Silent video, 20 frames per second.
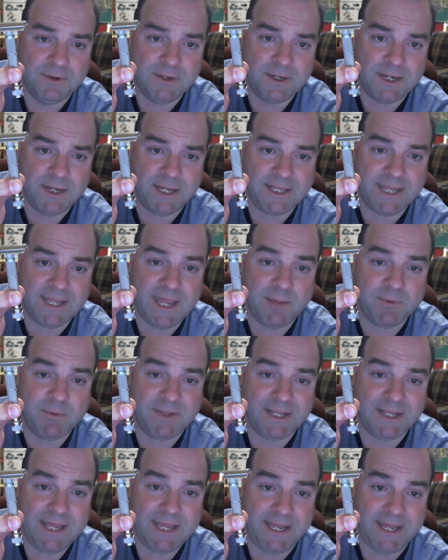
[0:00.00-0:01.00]
and it came with a
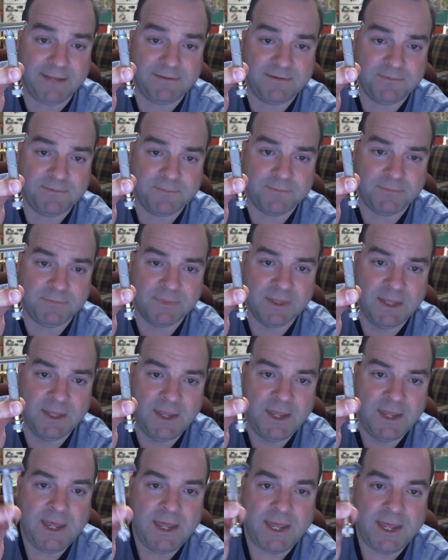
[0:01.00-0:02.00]
kit.
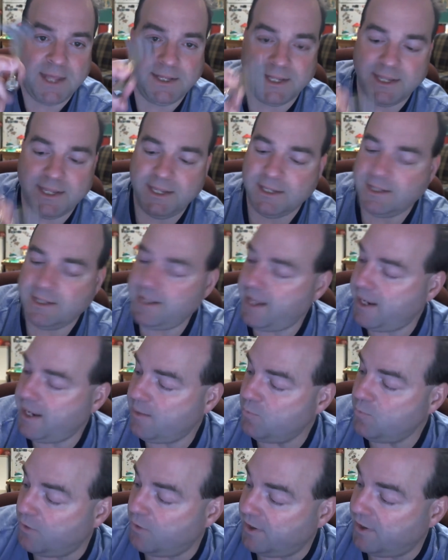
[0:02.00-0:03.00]
And the kit
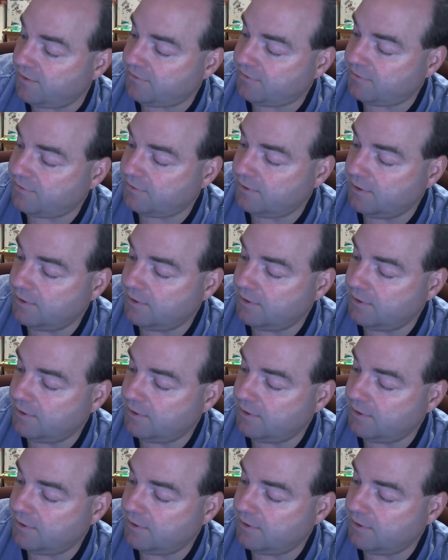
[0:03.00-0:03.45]
came with